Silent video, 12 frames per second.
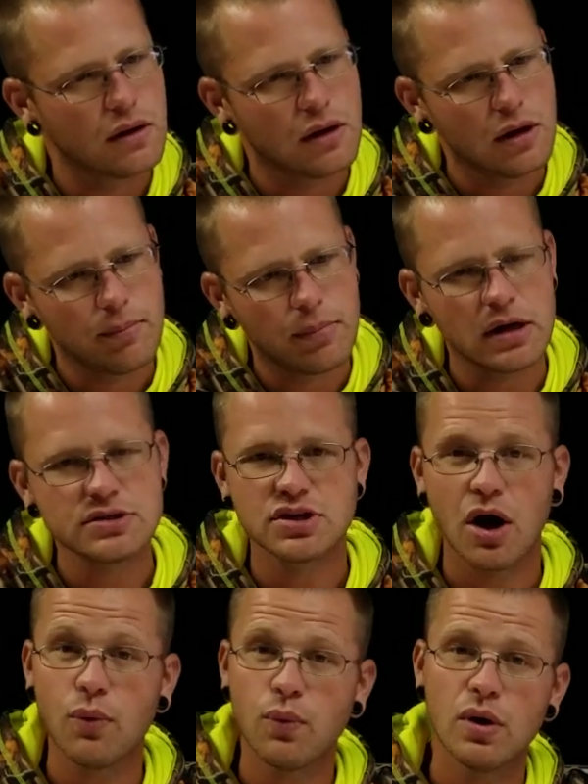But
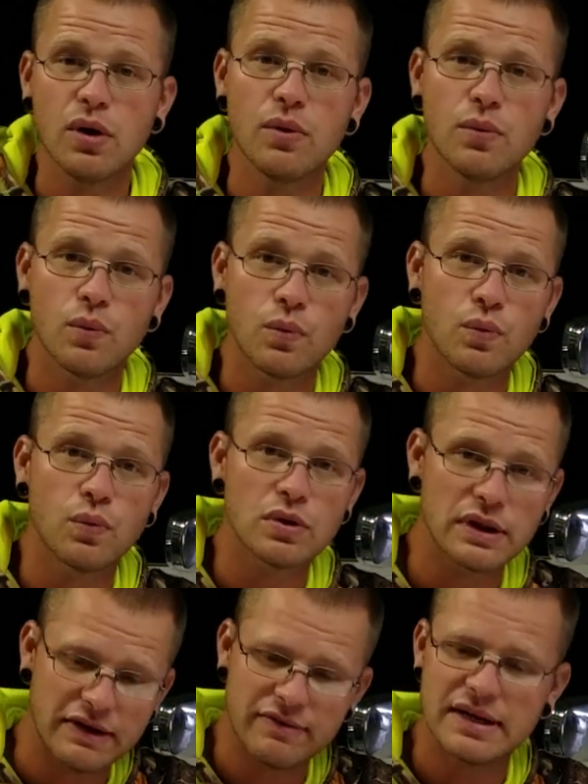so we'll
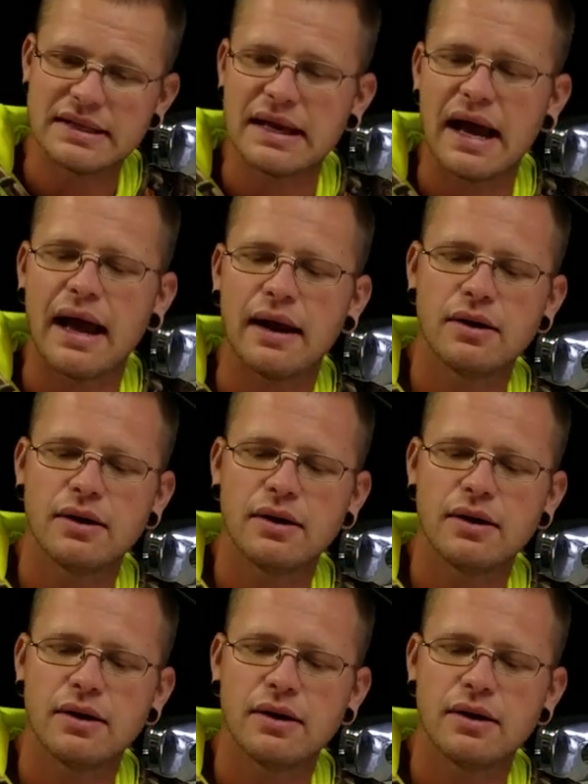leave it at that.